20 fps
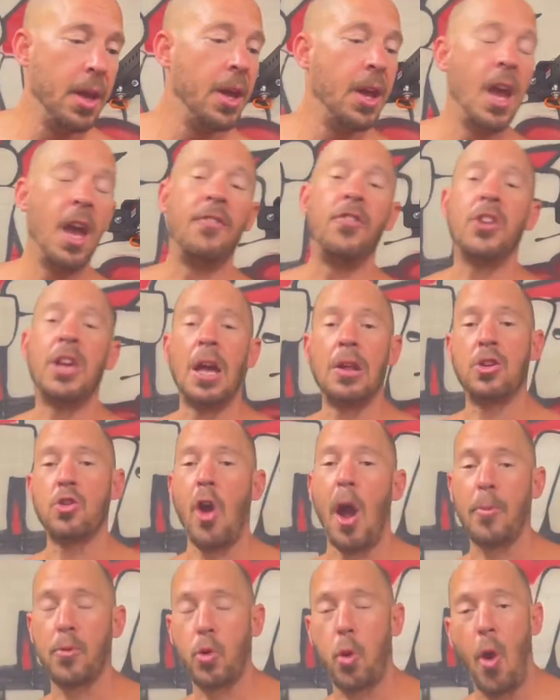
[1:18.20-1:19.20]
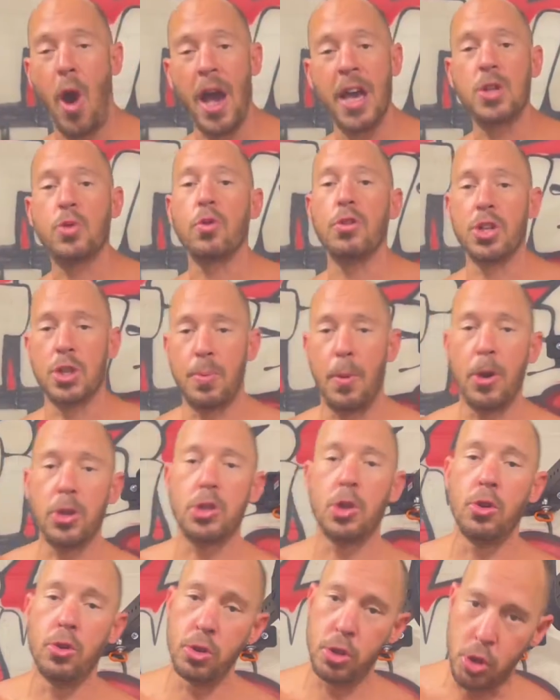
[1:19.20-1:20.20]
If you get dropped twice, well, you're supposed
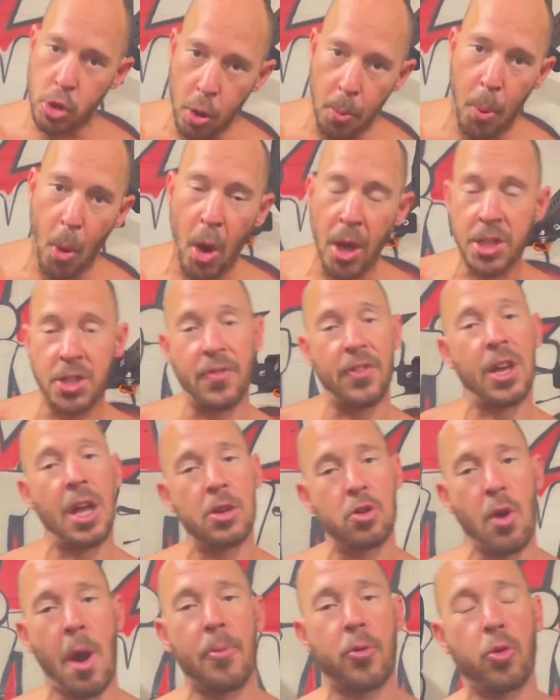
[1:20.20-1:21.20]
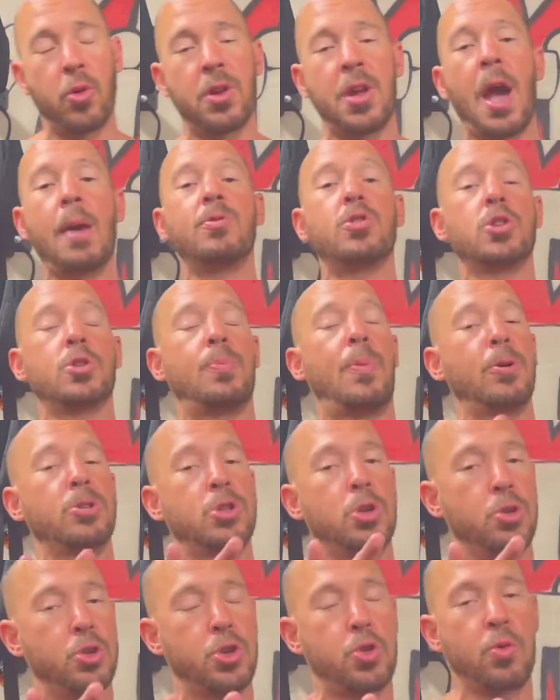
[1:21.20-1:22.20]
to lose 2 points. If you get dropped 3 times, you're supposed
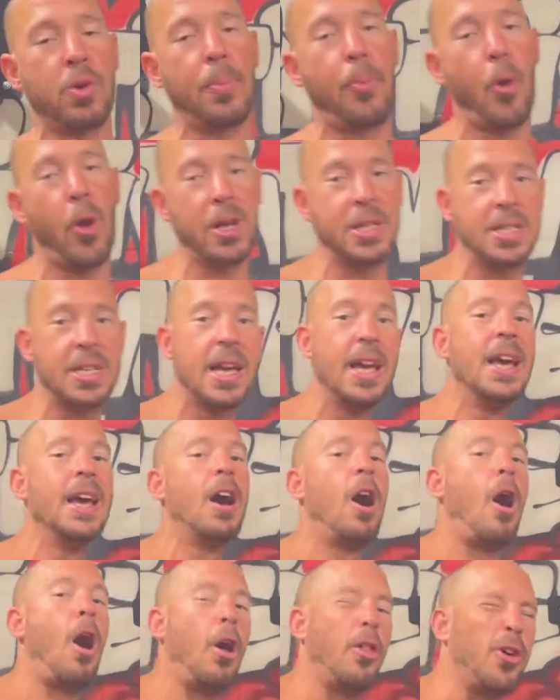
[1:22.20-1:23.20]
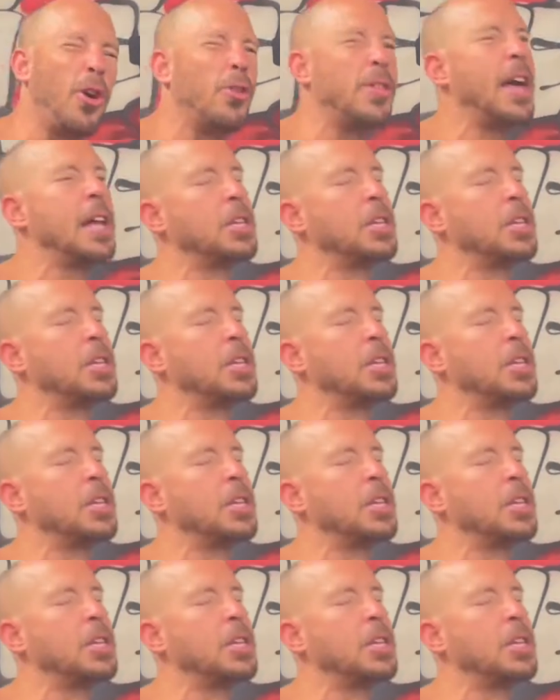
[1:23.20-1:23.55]
to lose 3 points, although that